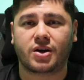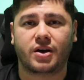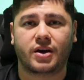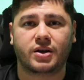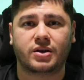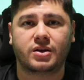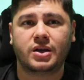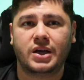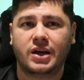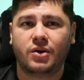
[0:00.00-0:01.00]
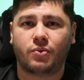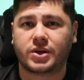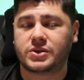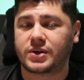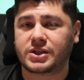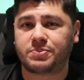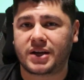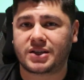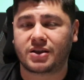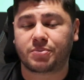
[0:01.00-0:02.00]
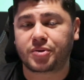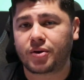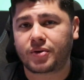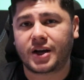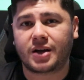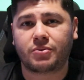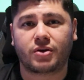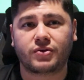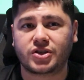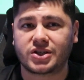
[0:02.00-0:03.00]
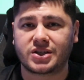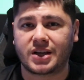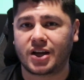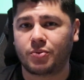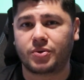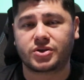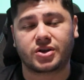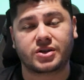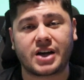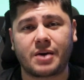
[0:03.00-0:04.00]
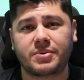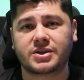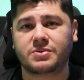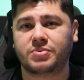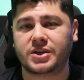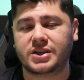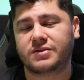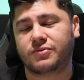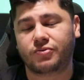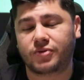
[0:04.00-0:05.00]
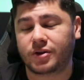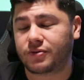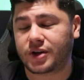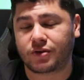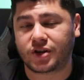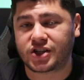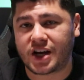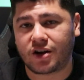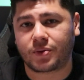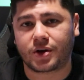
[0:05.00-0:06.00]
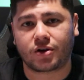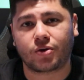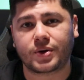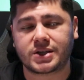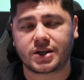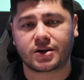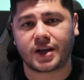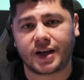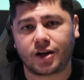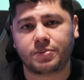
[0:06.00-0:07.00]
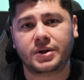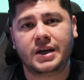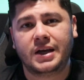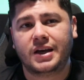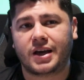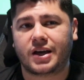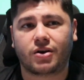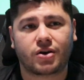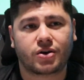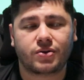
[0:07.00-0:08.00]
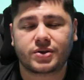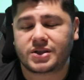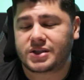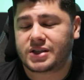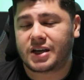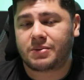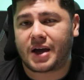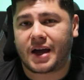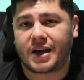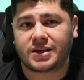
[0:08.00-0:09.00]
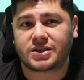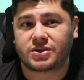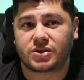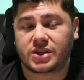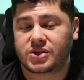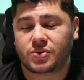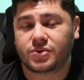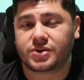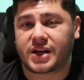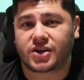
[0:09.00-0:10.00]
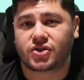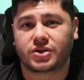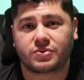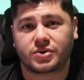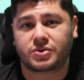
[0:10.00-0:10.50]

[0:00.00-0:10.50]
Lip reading: on what to expect in the program, or if you just need help with certain topics, please feel free to reach out. We are always here to help. And our goal is the same as Lee Schools, actually.